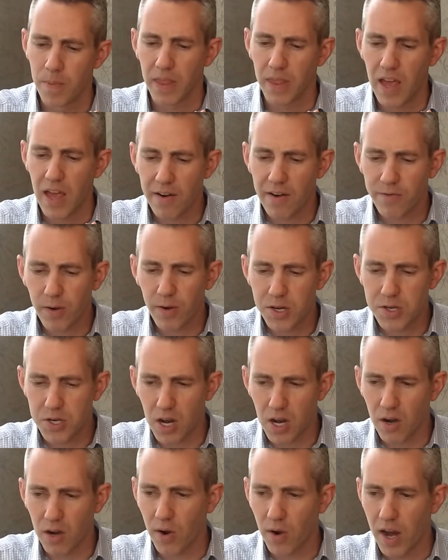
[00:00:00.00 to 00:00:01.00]
every
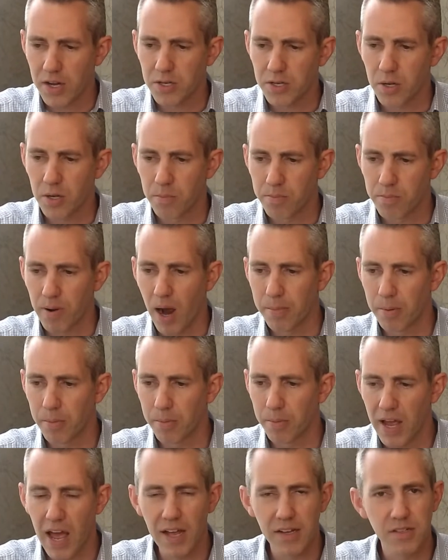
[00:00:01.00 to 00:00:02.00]
generation probably
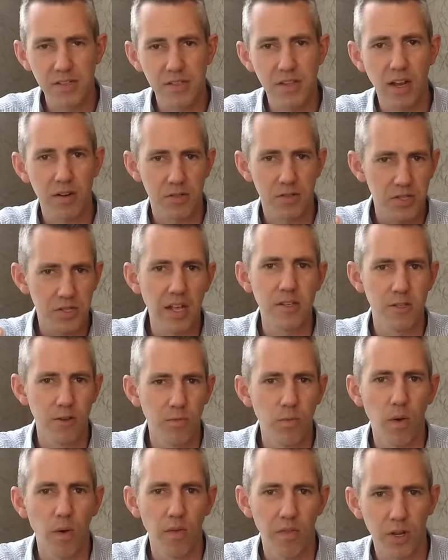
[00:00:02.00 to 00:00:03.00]
has their sense of
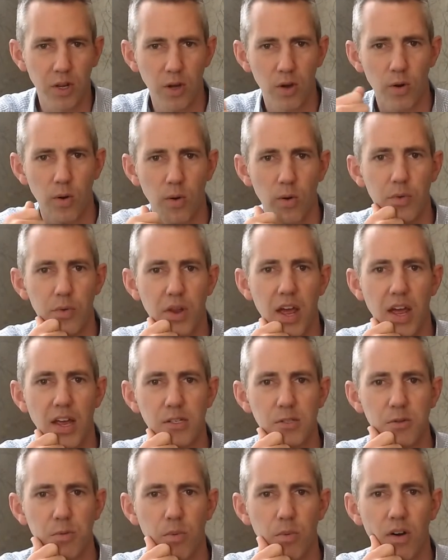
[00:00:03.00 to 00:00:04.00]
what the good old
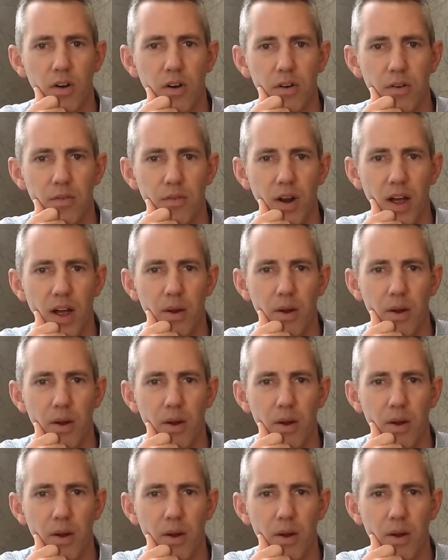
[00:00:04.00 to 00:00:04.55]
days were, right?